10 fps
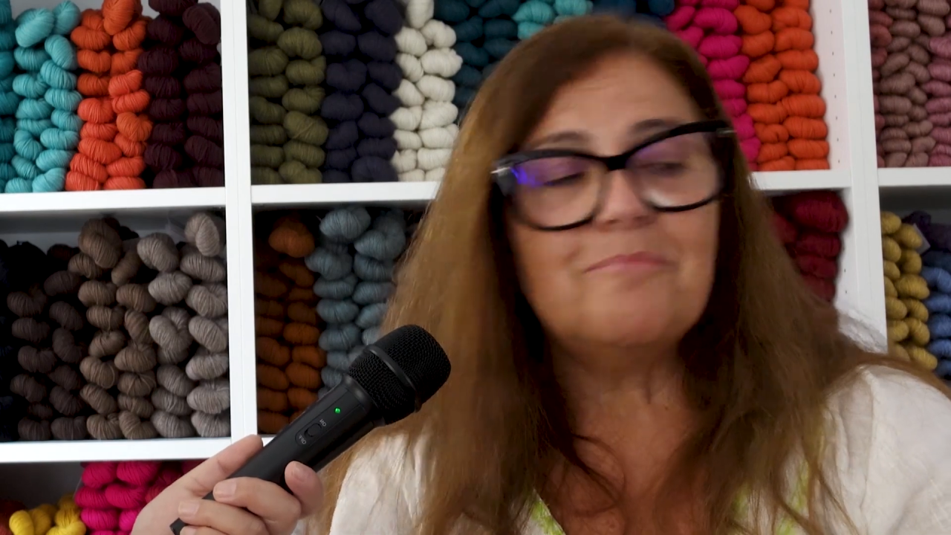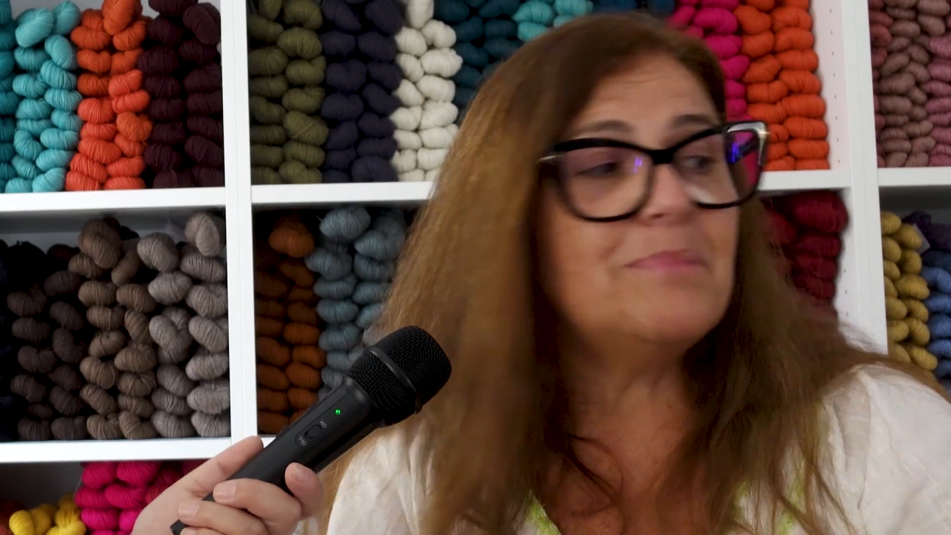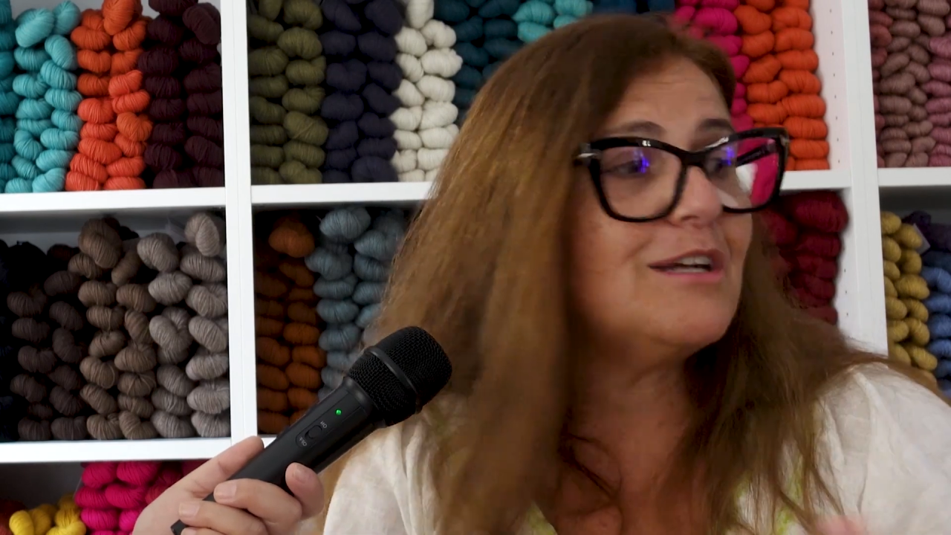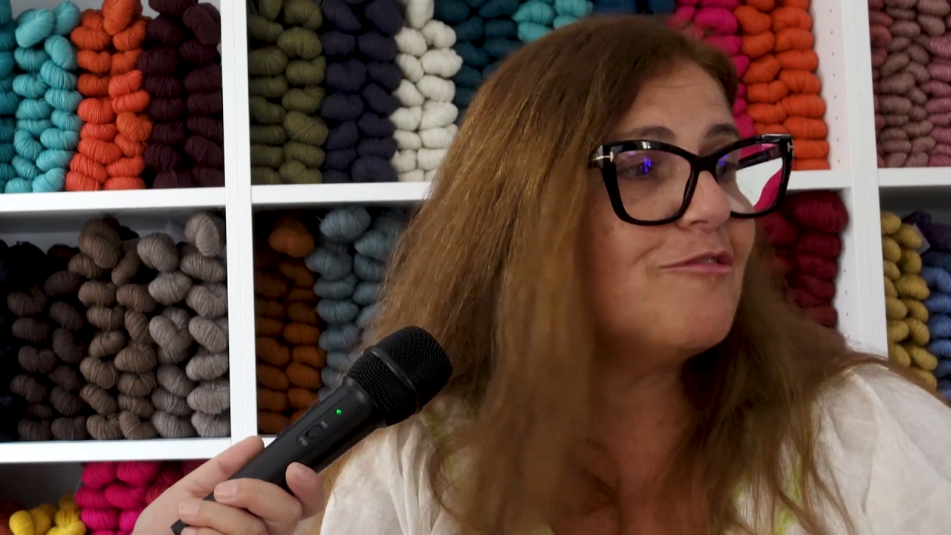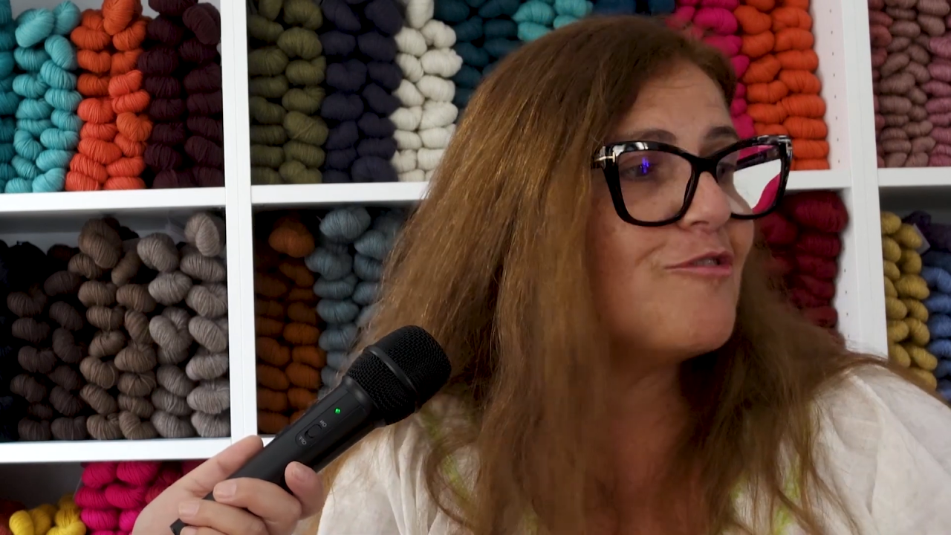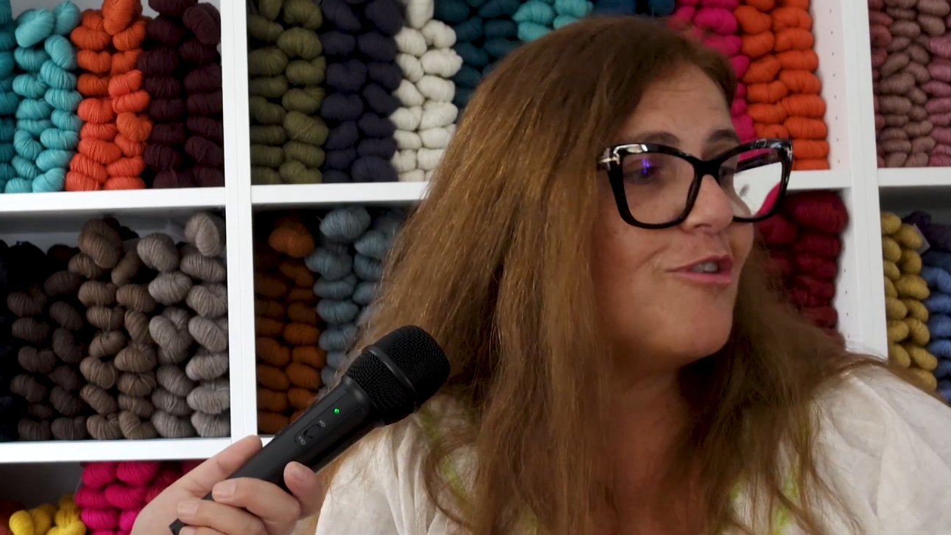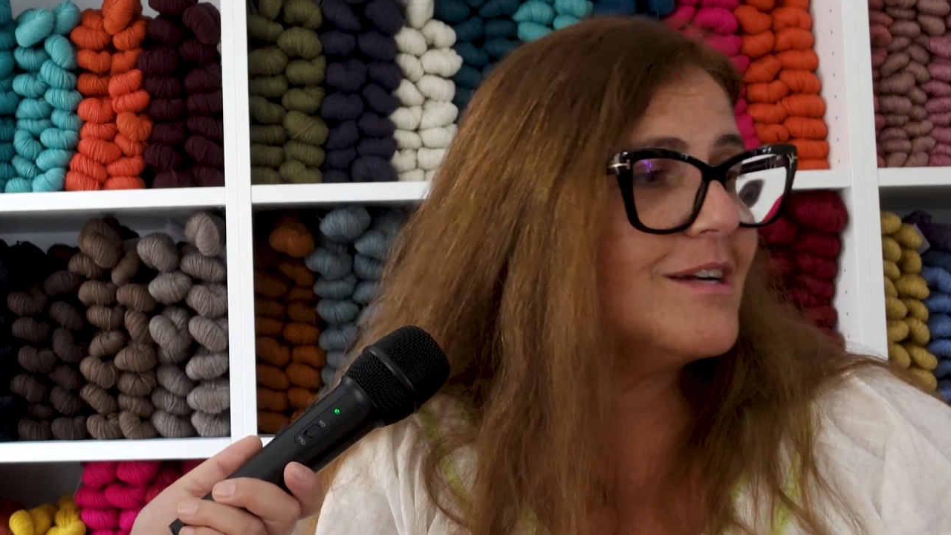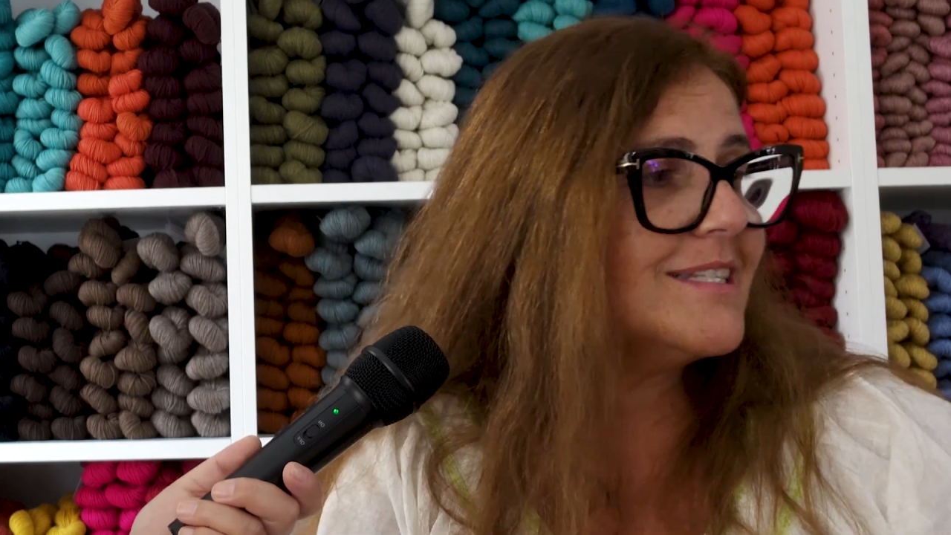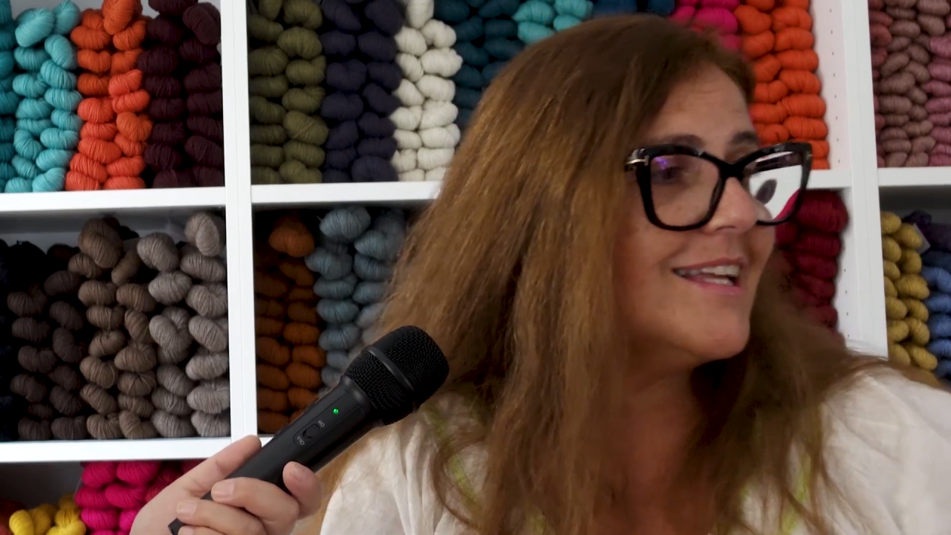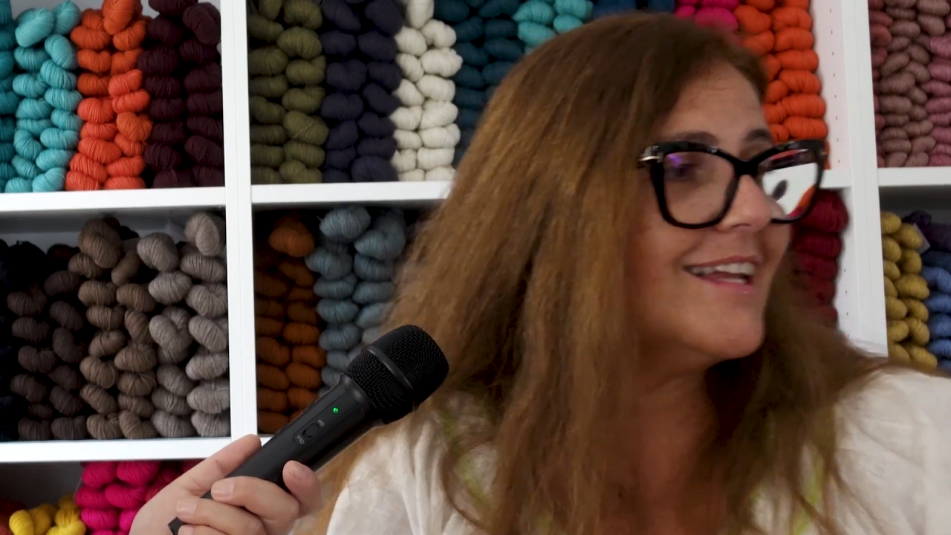But of
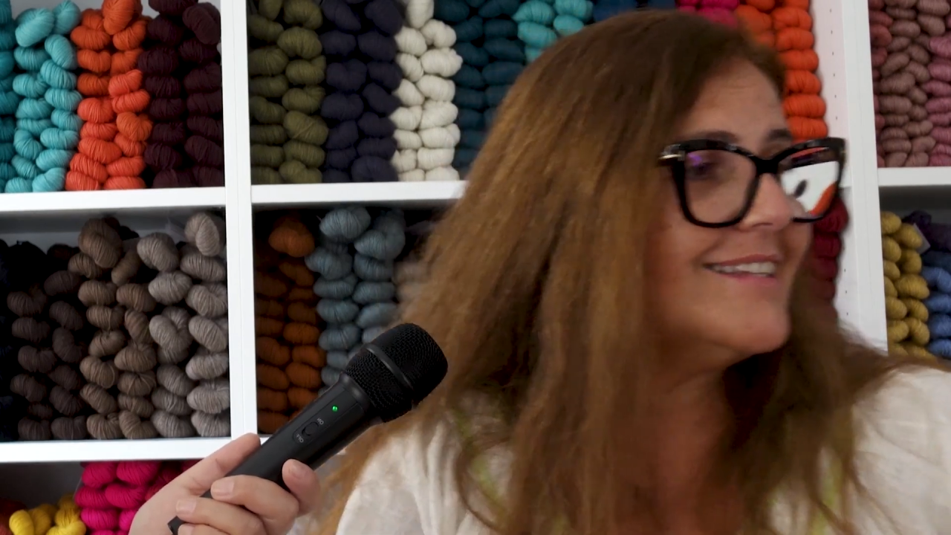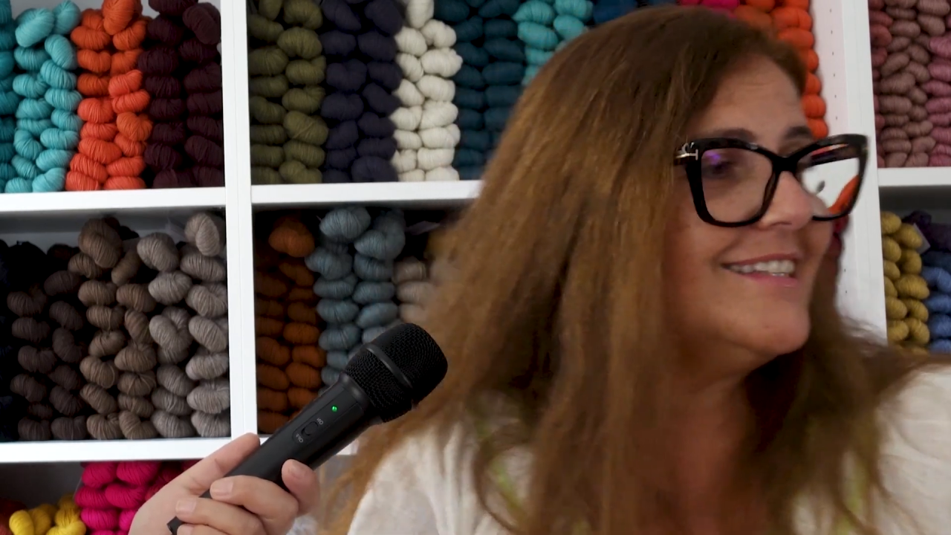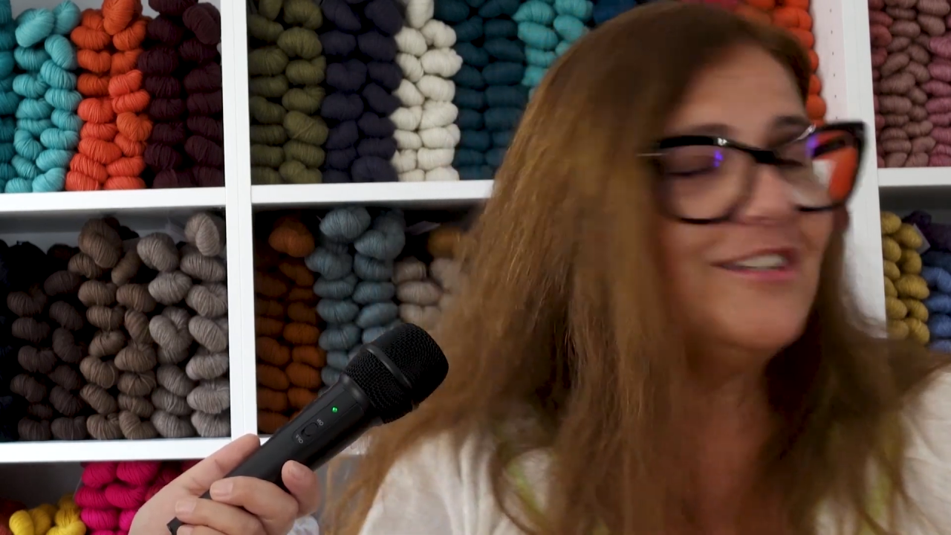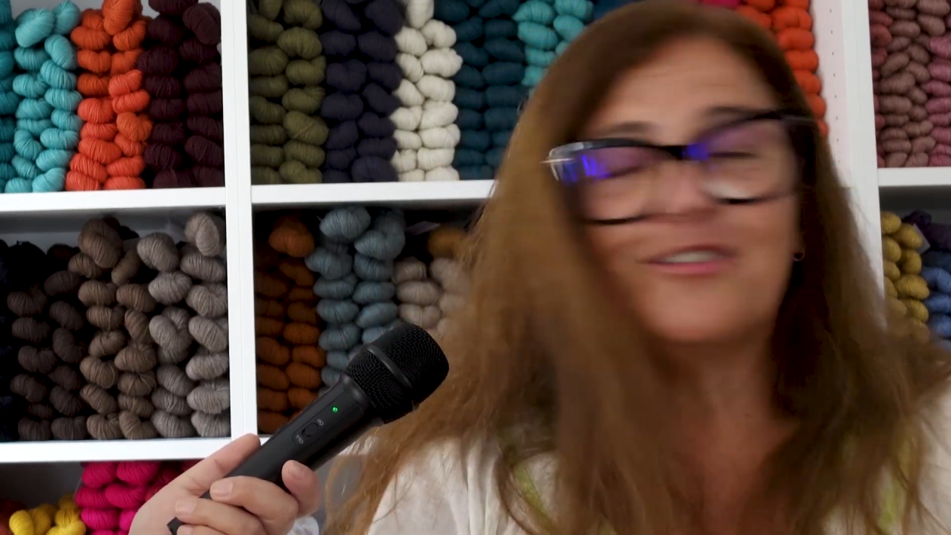course, that